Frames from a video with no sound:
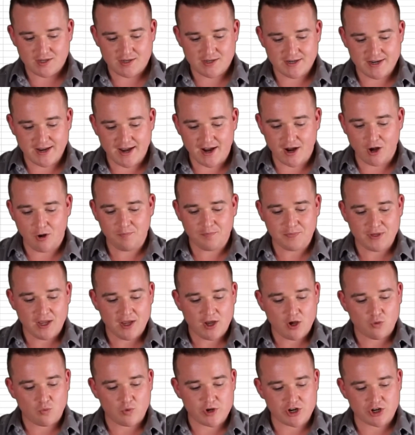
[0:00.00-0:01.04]
Now,
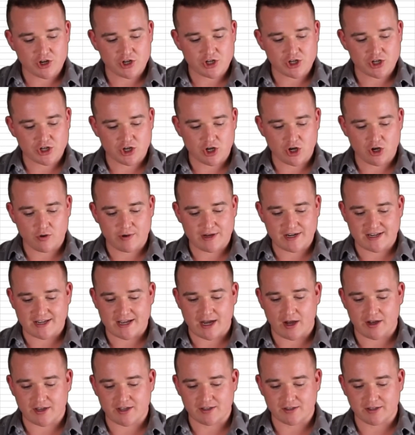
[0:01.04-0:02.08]
we are gonna go and
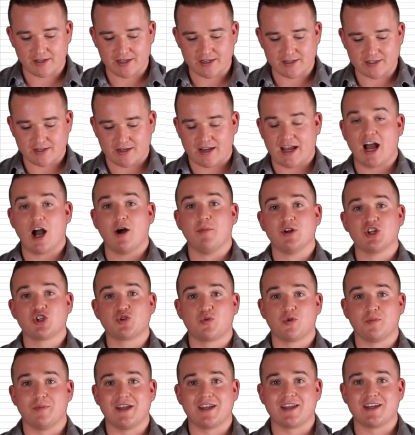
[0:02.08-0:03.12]
calculate how much
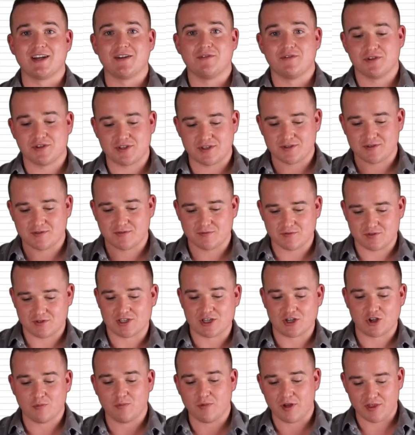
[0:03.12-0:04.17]
we're making every
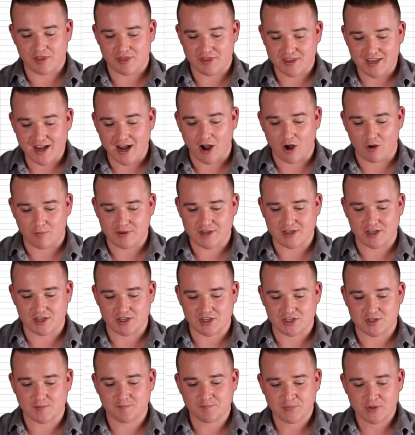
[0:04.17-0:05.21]
single month now,
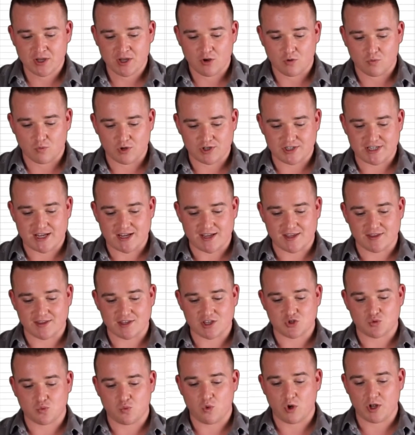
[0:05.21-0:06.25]
because we're taking
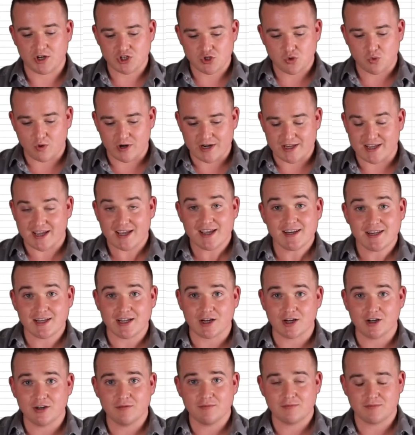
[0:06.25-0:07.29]
this one twenty-eight
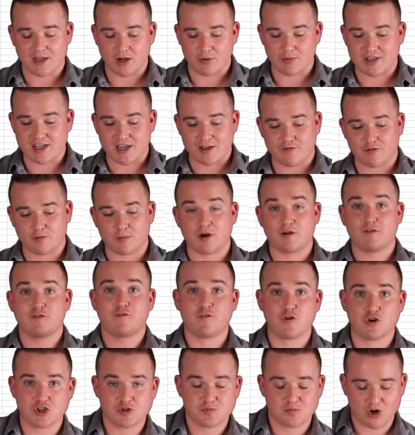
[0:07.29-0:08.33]
here that we get from our
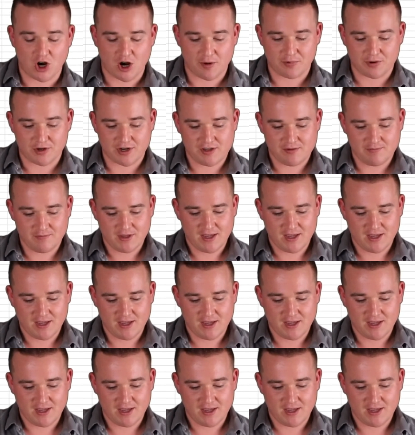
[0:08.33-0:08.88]
first property,